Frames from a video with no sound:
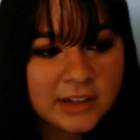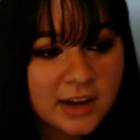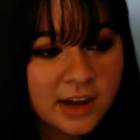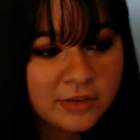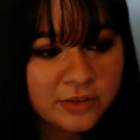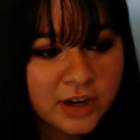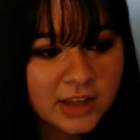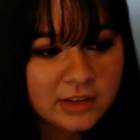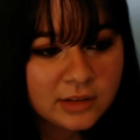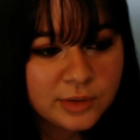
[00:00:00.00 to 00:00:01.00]
Not
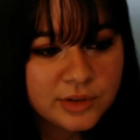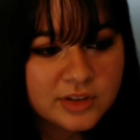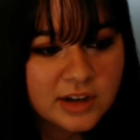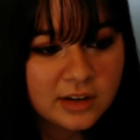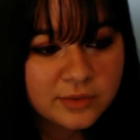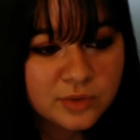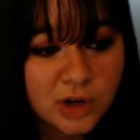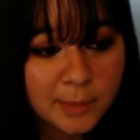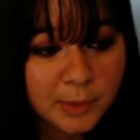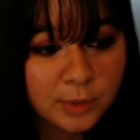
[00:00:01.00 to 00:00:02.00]
Afraid, Lose Yourself,
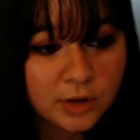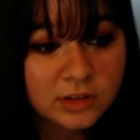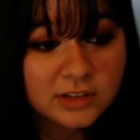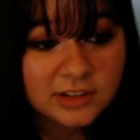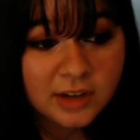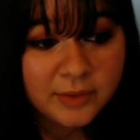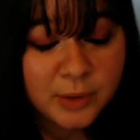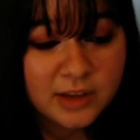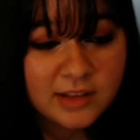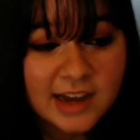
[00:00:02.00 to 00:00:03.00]
Drop the World, Love the Way
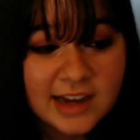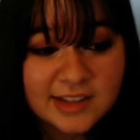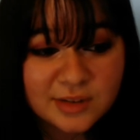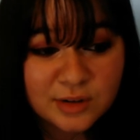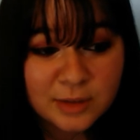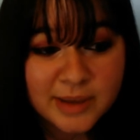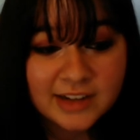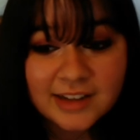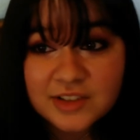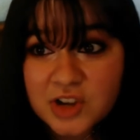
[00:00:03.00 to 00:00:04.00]
You Lie, Cinderella Man,
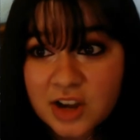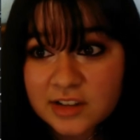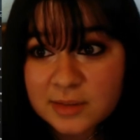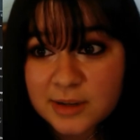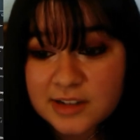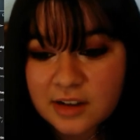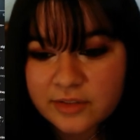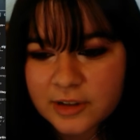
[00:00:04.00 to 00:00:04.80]
and Talking to Myself.